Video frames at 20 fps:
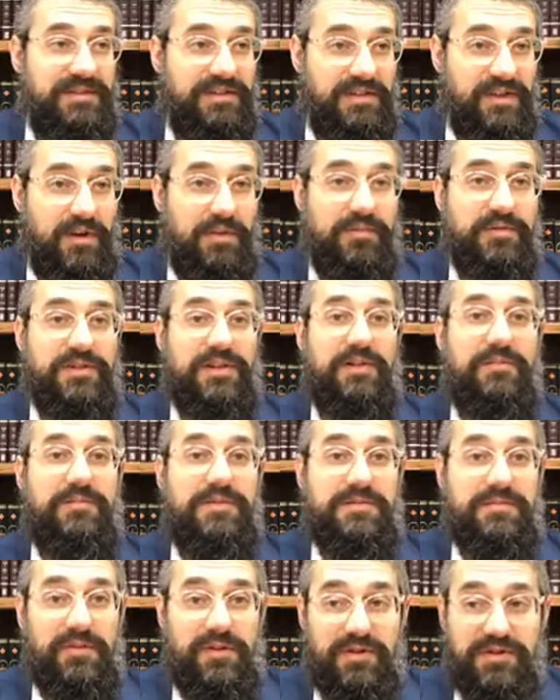The Korban Shlomim
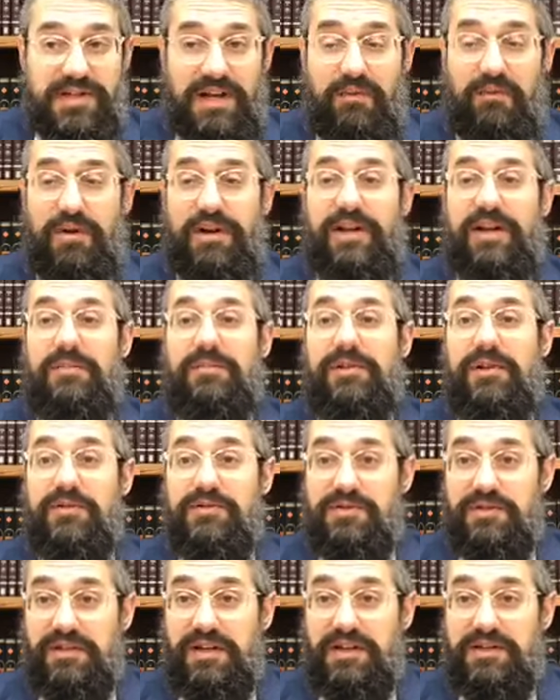is because I want to come
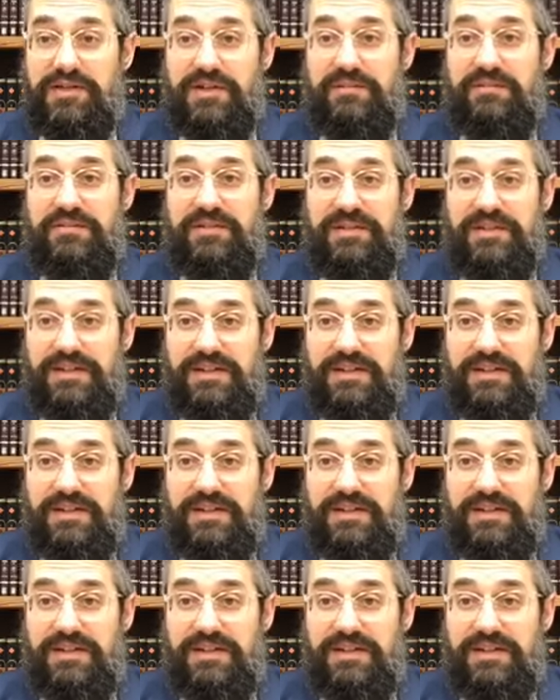closer to Hashem.